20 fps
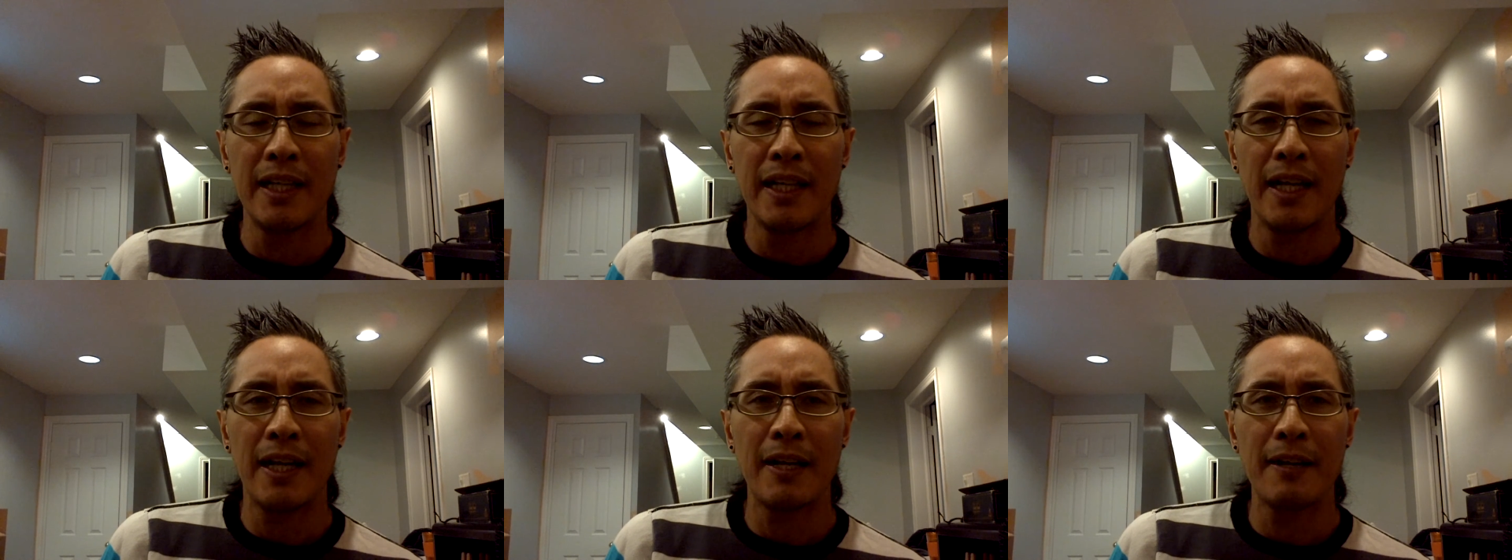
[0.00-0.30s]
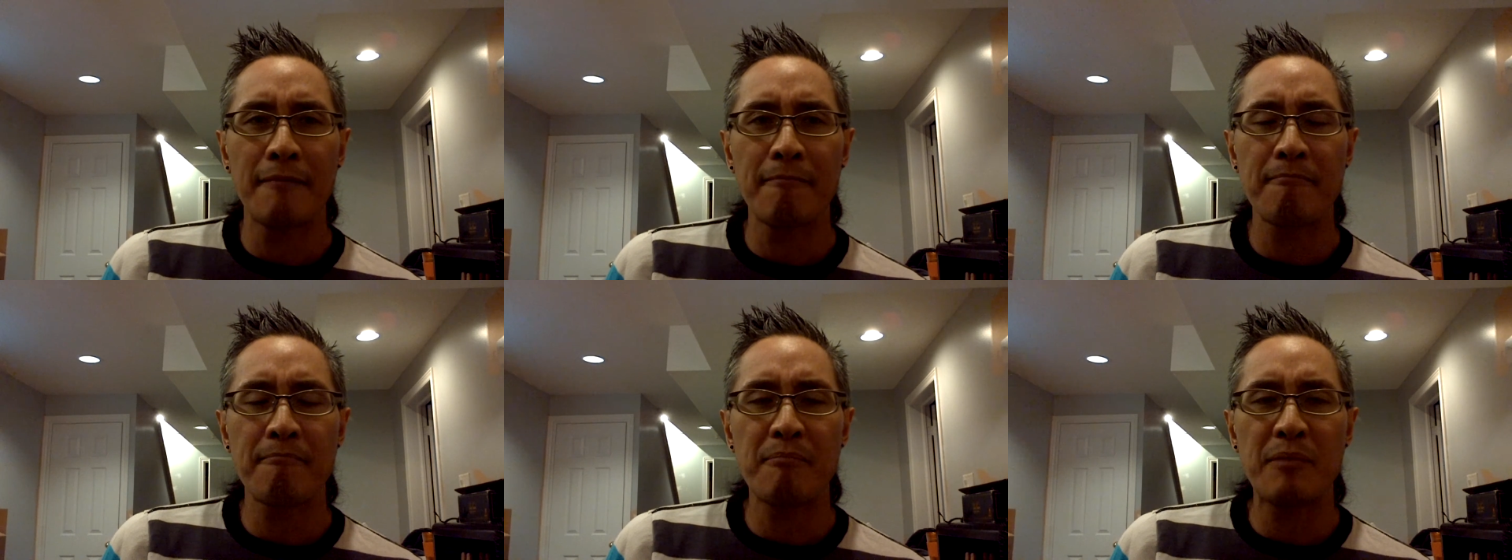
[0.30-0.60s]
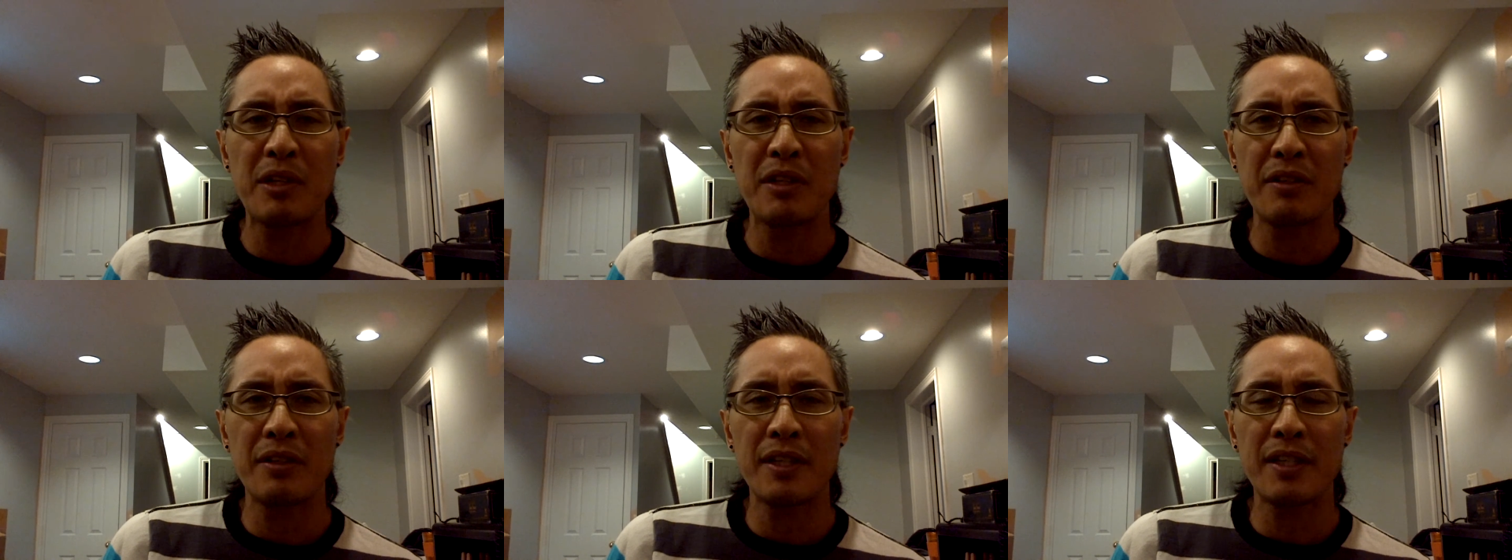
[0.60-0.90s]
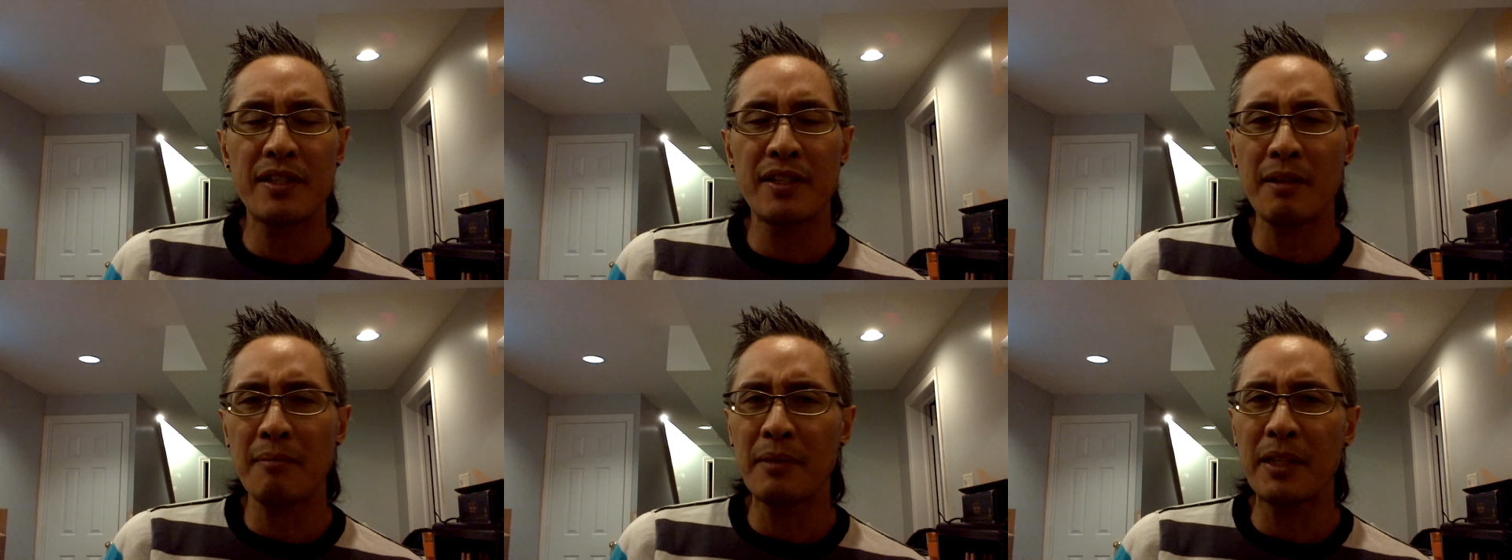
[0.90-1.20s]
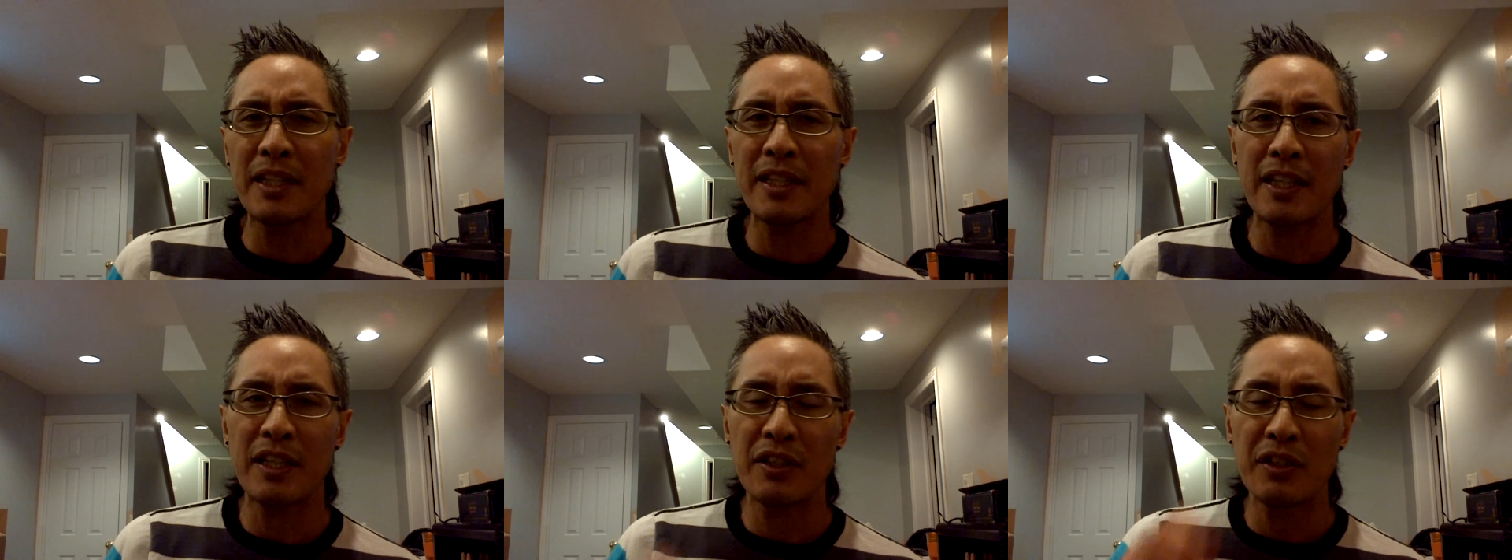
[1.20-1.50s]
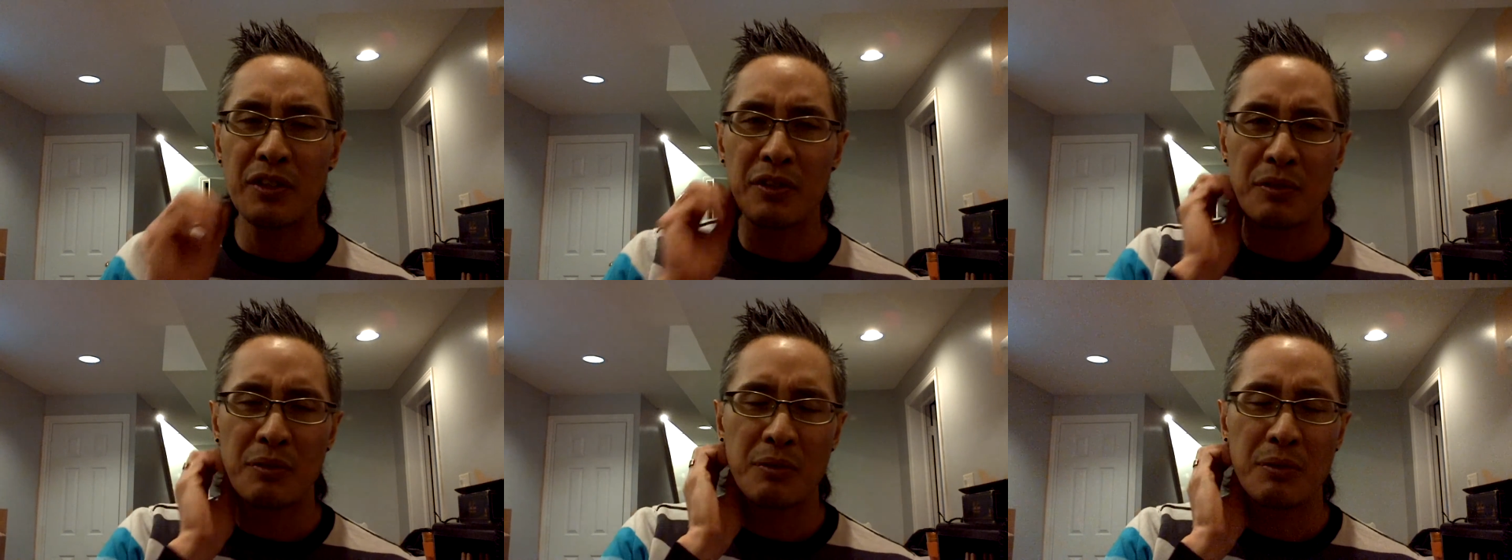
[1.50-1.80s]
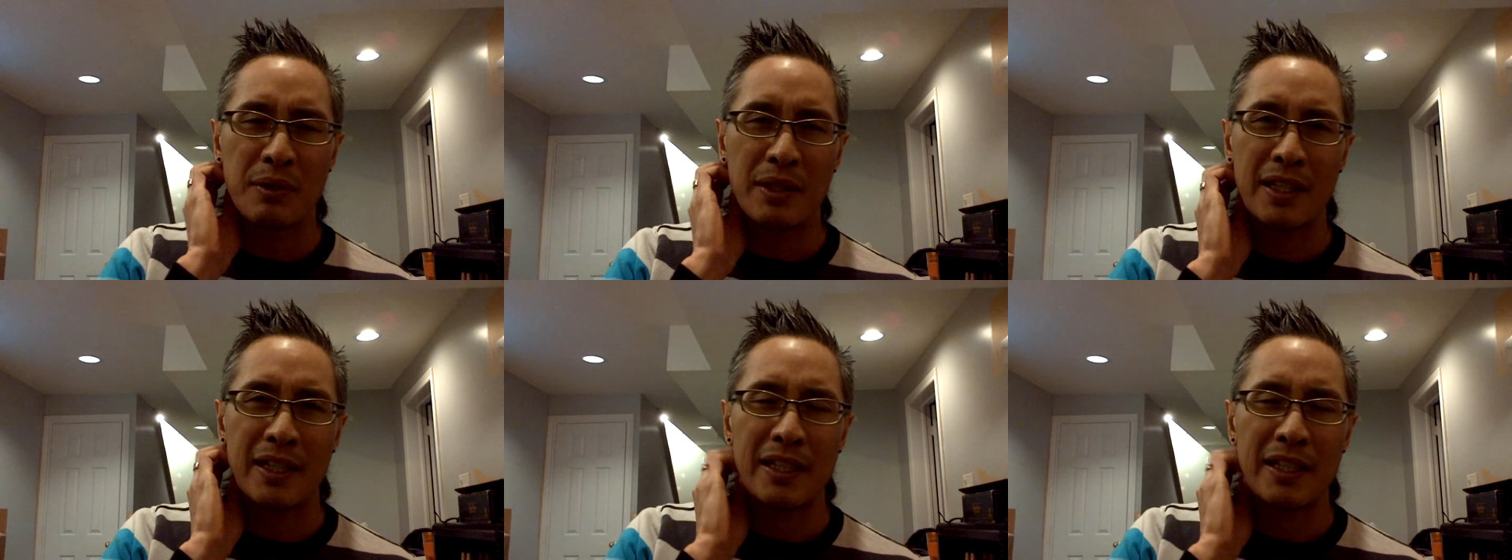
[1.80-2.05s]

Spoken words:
it's something that you